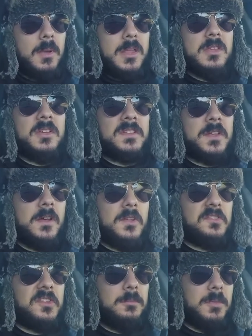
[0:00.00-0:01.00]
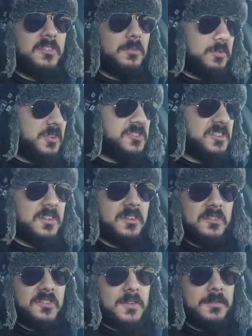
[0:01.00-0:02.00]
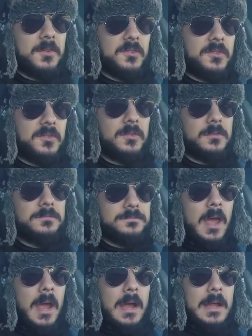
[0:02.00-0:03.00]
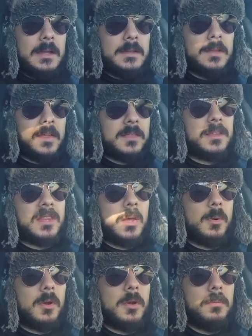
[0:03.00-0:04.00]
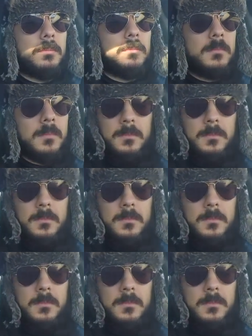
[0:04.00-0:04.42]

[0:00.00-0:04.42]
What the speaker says: And you could tell his teammates appreciated his efforts. And I think they were...